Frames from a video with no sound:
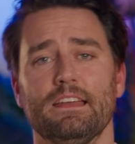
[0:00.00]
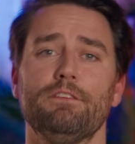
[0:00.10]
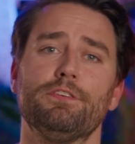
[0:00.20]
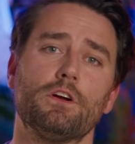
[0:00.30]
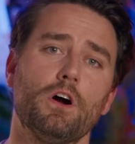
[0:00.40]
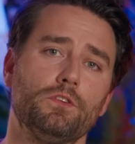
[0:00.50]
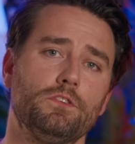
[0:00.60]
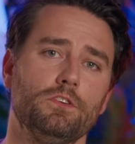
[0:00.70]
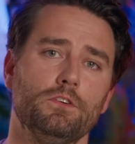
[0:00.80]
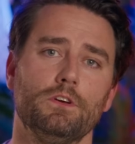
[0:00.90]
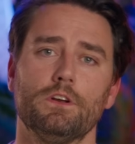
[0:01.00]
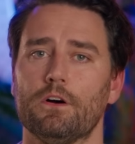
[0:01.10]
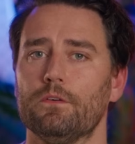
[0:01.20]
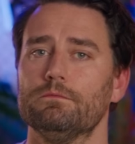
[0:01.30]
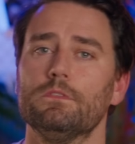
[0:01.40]
and if you go to, you
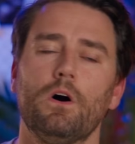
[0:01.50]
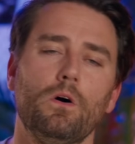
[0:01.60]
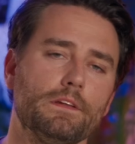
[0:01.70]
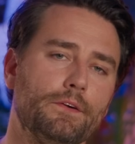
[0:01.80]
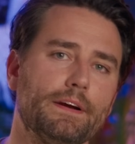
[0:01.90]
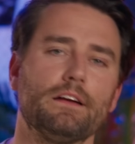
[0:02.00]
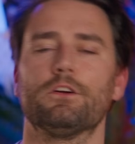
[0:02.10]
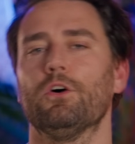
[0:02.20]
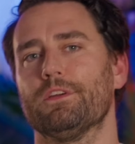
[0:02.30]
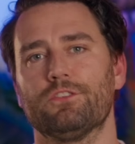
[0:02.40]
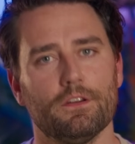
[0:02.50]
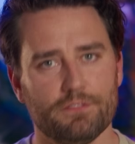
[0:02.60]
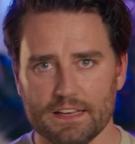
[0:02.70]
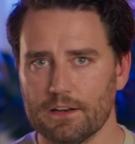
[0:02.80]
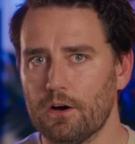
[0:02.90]
know, all the regular codecs, you have
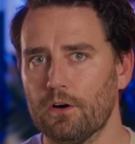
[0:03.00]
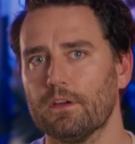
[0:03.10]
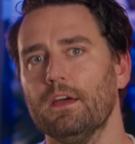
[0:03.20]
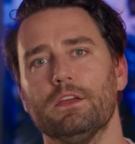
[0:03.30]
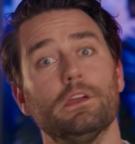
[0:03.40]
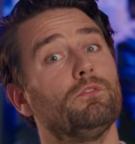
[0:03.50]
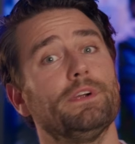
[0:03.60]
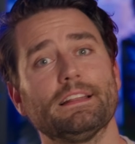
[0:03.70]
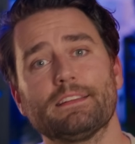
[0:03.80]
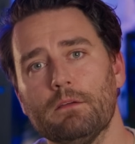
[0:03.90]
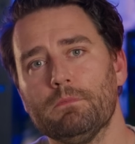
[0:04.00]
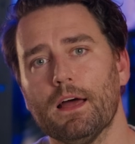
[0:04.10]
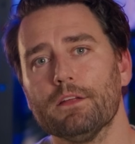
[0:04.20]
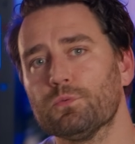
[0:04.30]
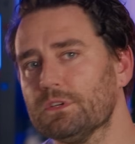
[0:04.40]
Vlog, you have real-time
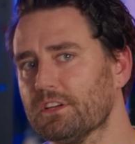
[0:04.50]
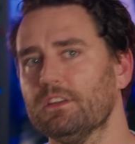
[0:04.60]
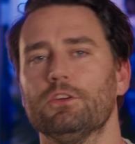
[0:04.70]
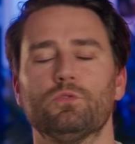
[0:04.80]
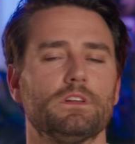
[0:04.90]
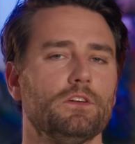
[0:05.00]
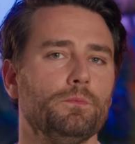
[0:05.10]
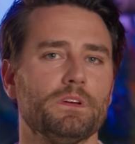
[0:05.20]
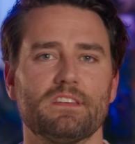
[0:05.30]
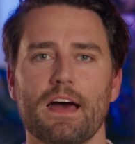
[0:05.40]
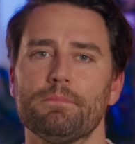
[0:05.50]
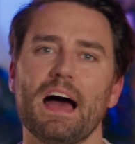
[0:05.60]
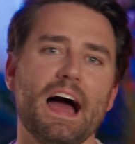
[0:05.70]
LUT, which you can use with the Lumix app.